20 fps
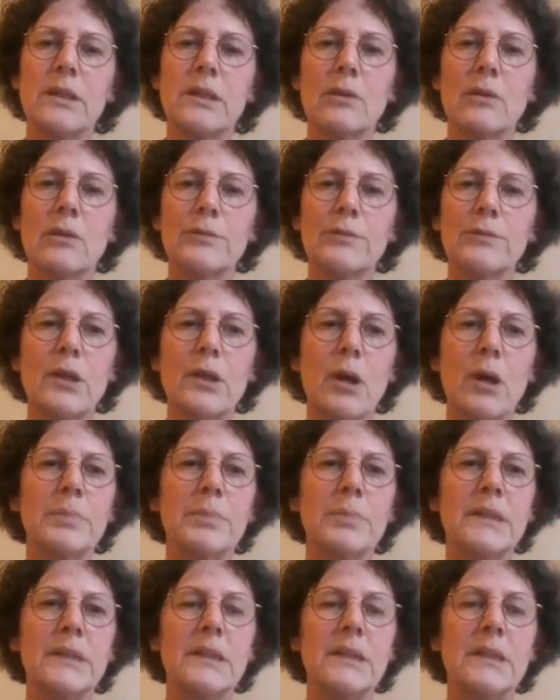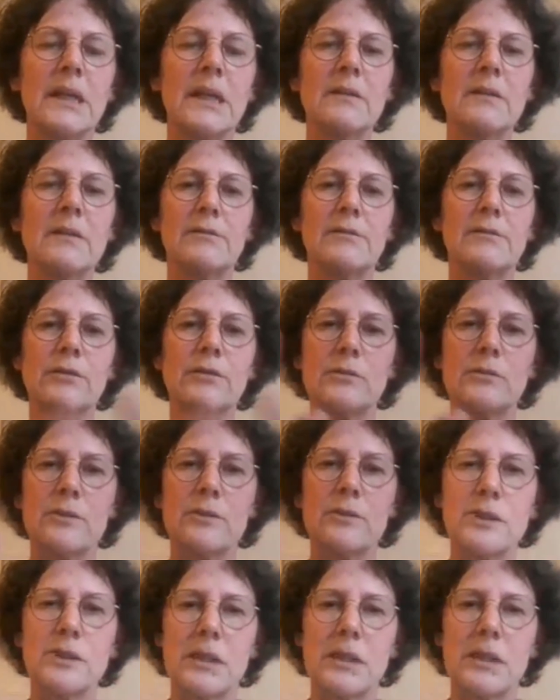with a coffee company and you have a
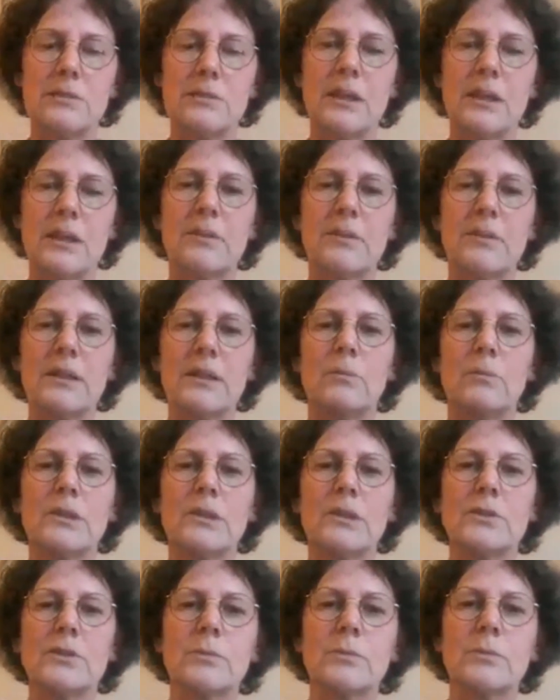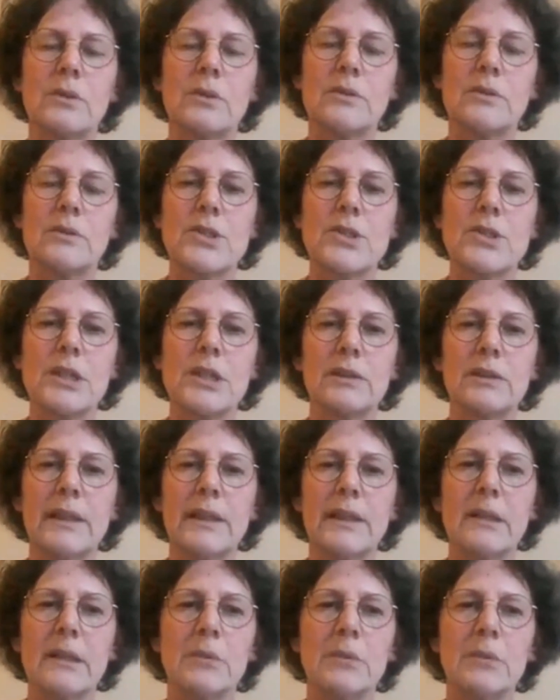certain area where you want to work on
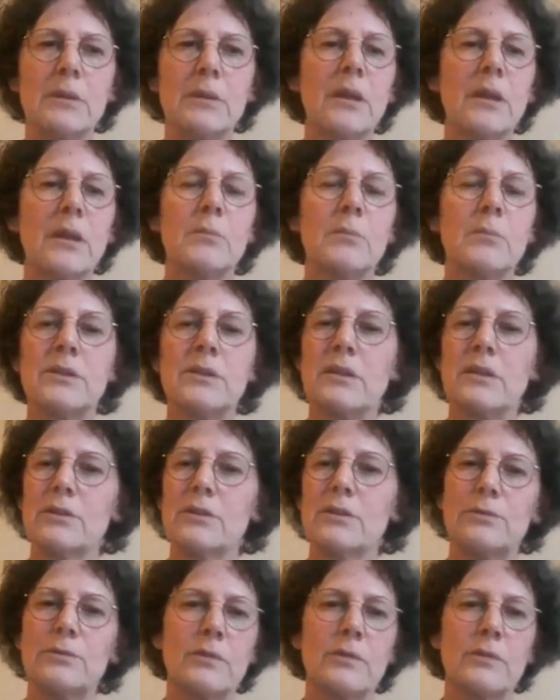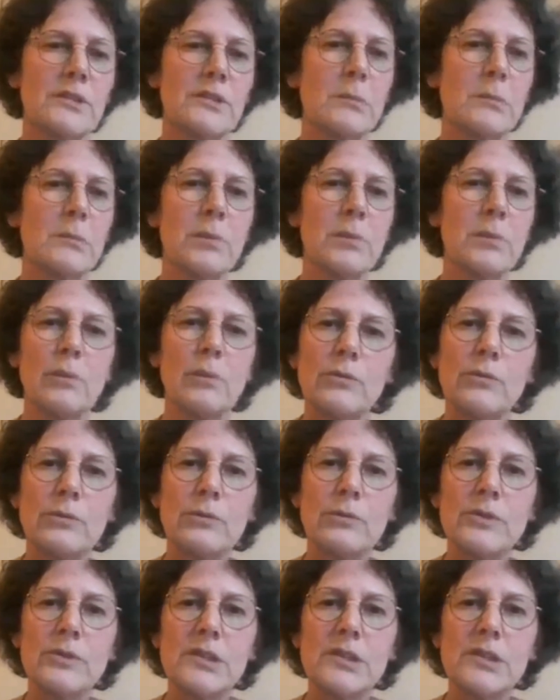child labor, but there is, for example,
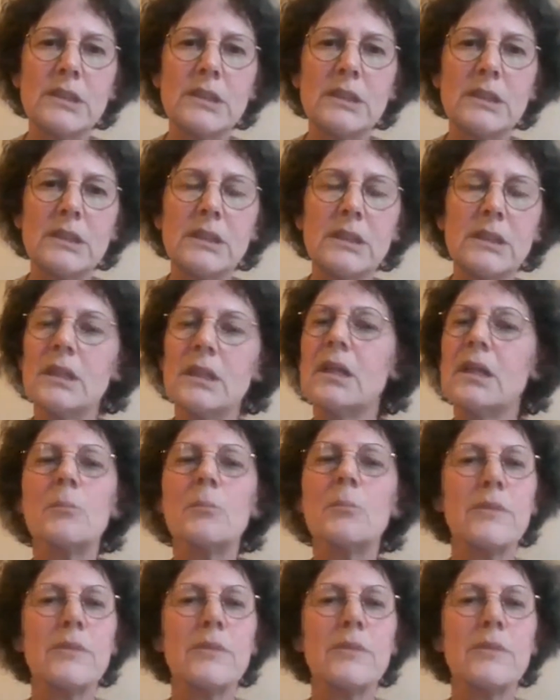also tea,